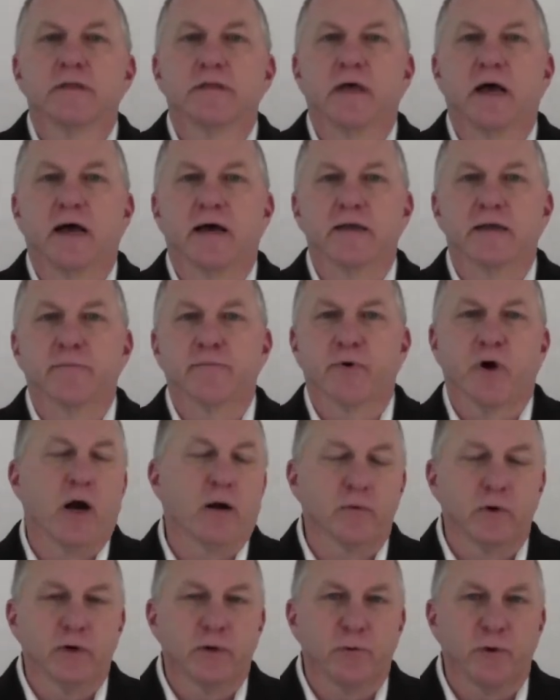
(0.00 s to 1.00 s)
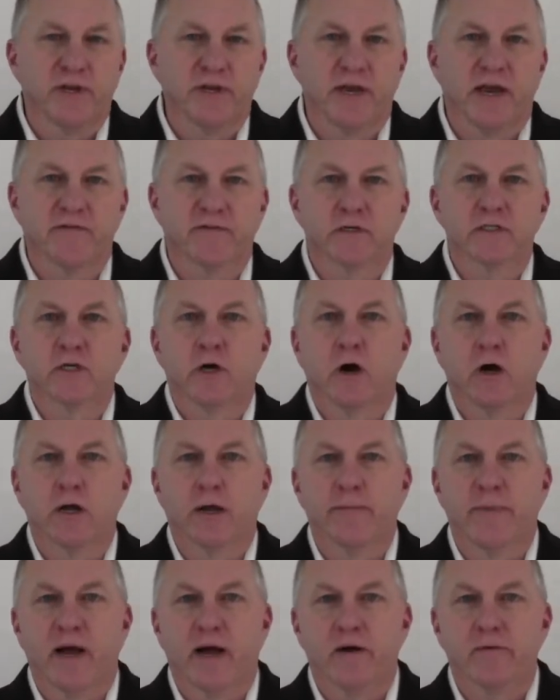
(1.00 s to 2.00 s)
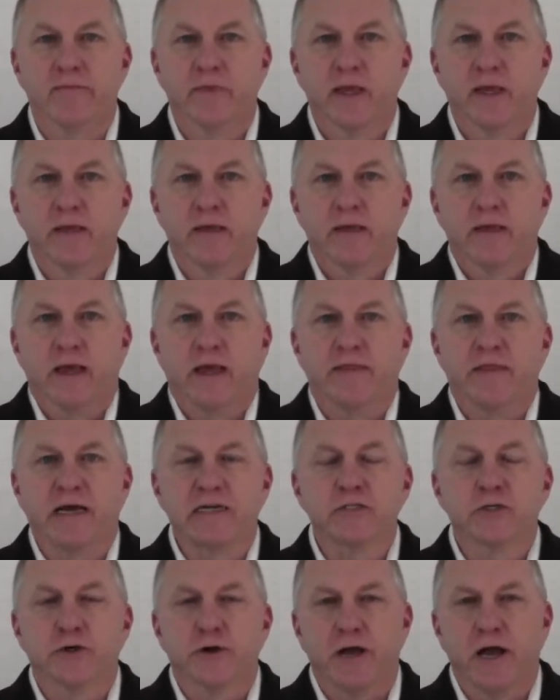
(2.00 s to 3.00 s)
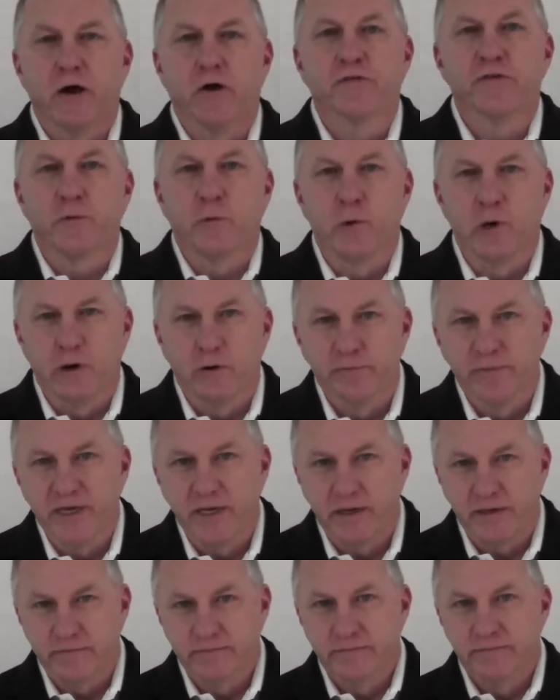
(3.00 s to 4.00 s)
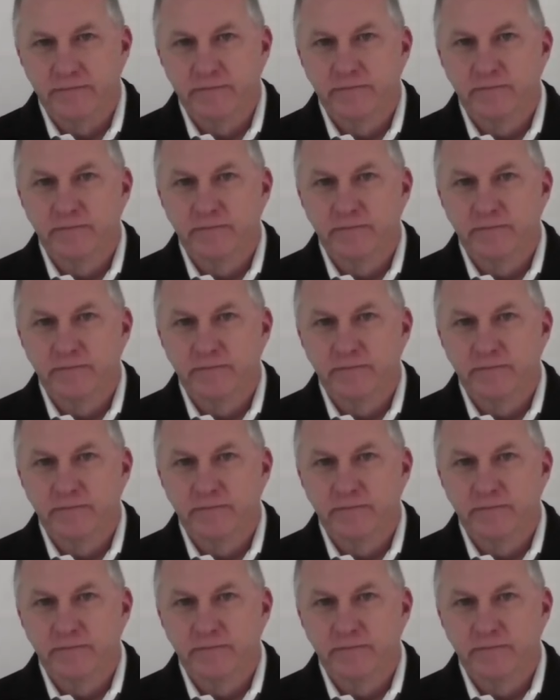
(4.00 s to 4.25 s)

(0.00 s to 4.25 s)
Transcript: that probably we never talk about, and that's your health and well-being.